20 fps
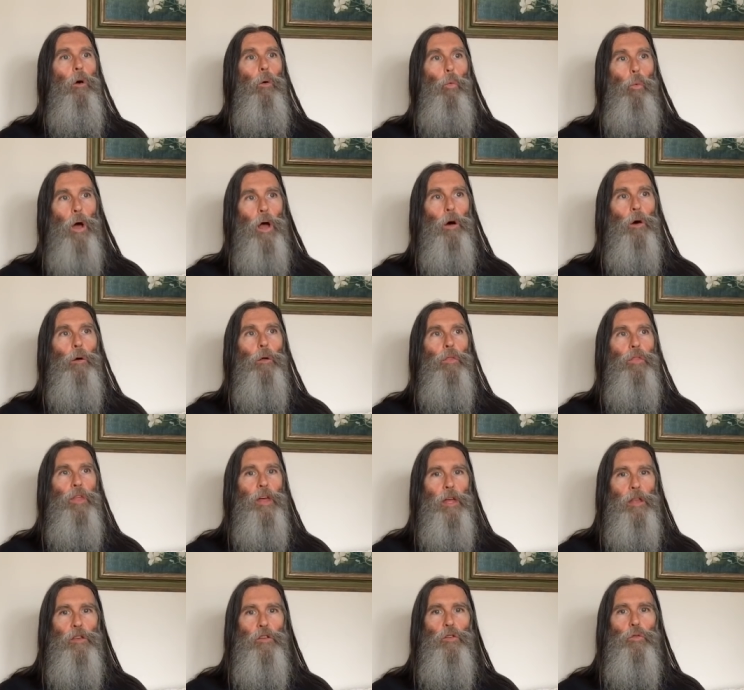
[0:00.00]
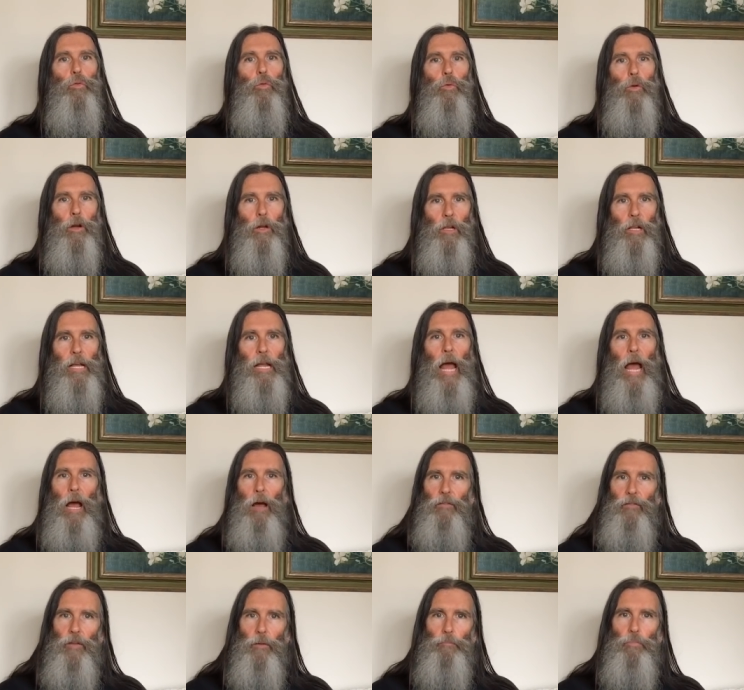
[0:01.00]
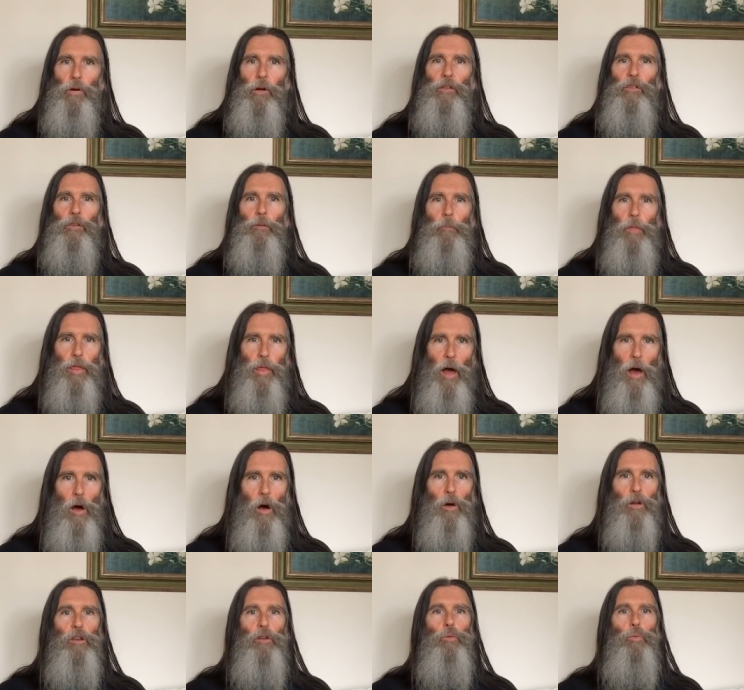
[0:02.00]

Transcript: Well, then you really have to put some thought,